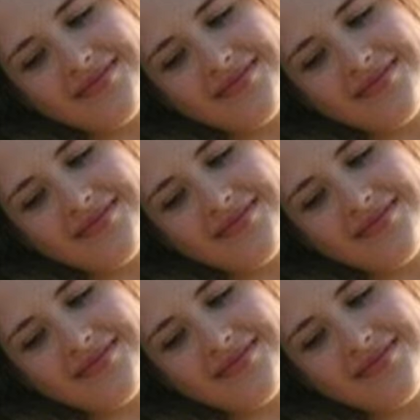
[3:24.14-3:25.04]

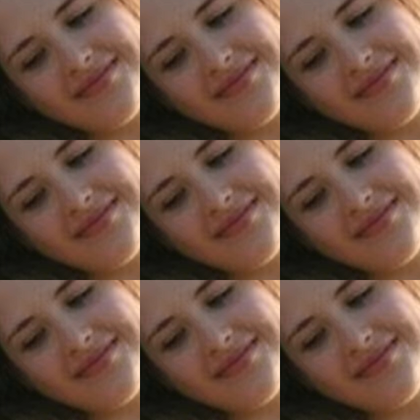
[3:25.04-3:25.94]

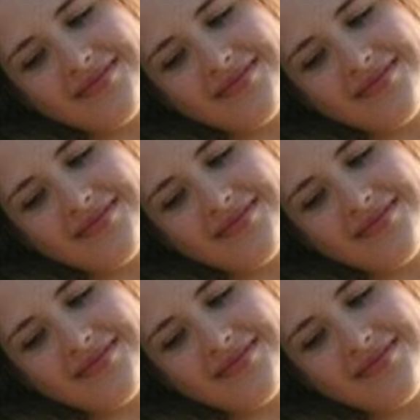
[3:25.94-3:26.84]

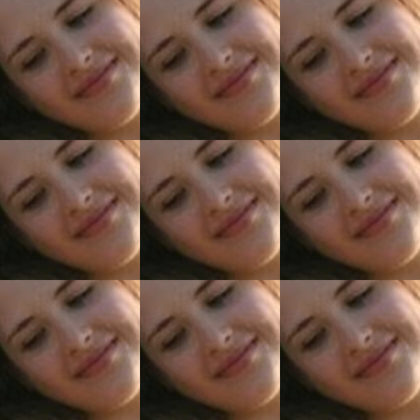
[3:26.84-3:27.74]

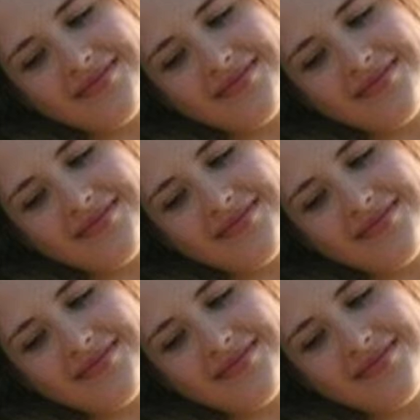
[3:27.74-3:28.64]

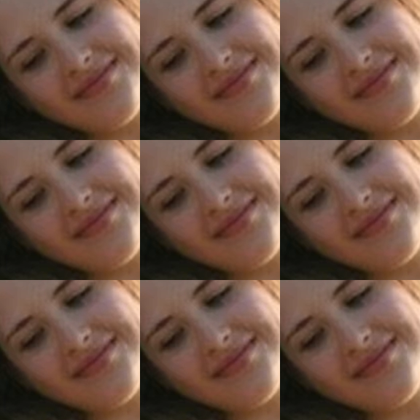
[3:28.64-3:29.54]

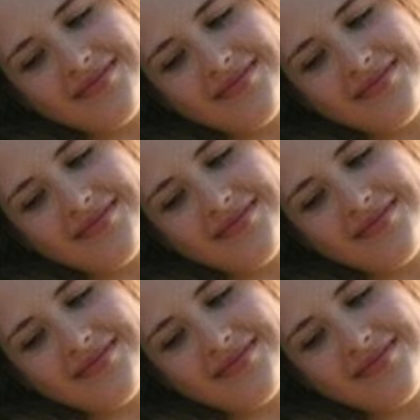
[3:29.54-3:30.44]

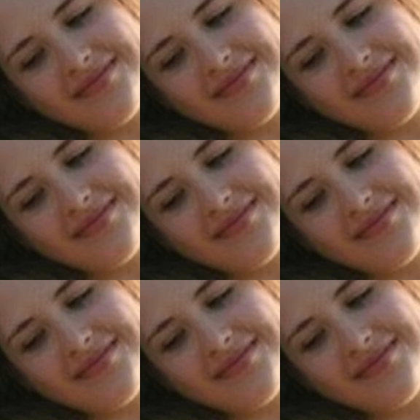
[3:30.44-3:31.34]

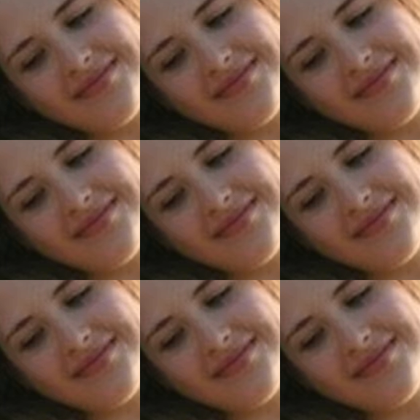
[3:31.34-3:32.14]
This is a still picture; no speech is visible.